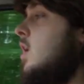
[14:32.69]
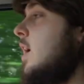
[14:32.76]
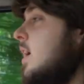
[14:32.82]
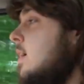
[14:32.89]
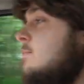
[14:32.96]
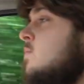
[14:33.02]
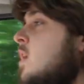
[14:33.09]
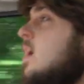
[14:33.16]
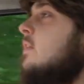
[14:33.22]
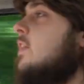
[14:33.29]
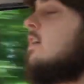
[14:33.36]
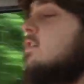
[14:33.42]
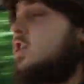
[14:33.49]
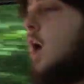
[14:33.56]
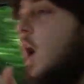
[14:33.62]
Like,
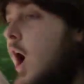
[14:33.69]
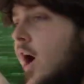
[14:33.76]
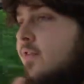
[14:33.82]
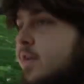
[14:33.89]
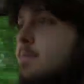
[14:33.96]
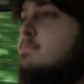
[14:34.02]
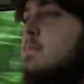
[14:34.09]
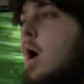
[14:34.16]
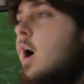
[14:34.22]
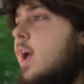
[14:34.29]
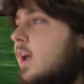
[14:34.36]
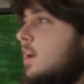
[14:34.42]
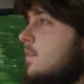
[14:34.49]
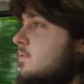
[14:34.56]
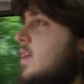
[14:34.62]
there is half a
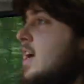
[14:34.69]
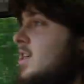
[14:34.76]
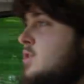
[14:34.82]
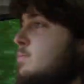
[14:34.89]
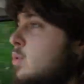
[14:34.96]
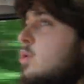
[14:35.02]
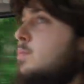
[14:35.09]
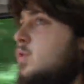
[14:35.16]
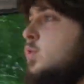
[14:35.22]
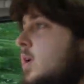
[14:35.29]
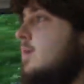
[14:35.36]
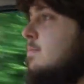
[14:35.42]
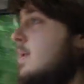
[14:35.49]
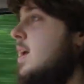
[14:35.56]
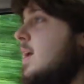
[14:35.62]
mile of dashboard
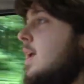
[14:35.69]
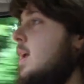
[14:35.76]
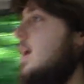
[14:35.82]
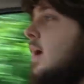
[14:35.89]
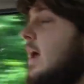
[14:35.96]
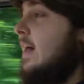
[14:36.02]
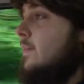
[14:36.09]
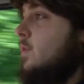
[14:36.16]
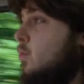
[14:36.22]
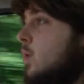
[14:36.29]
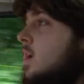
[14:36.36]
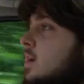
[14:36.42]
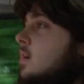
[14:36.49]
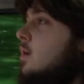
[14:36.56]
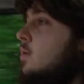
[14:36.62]
between me and the
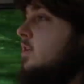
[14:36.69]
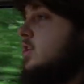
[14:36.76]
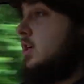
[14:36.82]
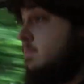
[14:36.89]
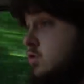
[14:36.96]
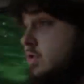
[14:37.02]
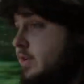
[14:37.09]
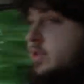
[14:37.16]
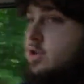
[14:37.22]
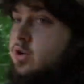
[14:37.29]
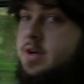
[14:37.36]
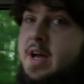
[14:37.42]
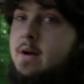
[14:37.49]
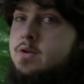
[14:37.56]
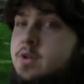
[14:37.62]
window that I'm trying to
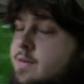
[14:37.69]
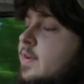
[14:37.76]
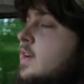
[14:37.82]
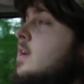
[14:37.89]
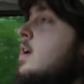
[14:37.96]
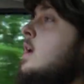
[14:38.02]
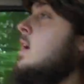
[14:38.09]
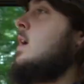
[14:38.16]
look out of. And